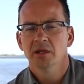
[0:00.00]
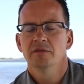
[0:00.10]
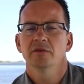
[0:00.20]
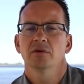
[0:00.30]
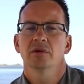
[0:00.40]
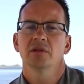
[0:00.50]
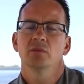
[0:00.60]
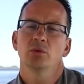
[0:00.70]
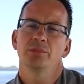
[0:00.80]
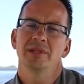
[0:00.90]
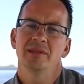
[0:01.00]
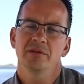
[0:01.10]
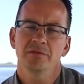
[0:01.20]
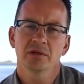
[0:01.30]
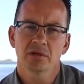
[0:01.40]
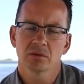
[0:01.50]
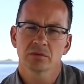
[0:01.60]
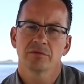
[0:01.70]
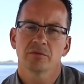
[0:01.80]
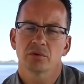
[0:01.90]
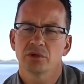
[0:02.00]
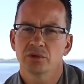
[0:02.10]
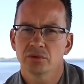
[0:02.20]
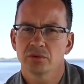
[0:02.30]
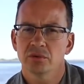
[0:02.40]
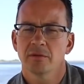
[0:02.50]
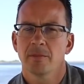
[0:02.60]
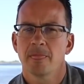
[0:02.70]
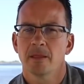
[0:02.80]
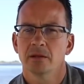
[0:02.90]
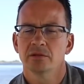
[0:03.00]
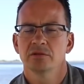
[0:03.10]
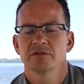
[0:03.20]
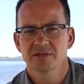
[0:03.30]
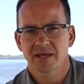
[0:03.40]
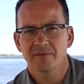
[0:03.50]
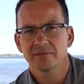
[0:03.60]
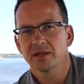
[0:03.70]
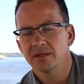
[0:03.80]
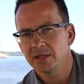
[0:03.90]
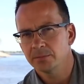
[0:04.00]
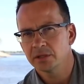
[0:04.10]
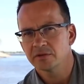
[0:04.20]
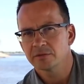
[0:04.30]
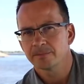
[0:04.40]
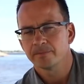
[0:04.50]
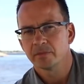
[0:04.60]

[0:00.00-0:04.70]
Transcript: so that it will be difficult for you to save that image.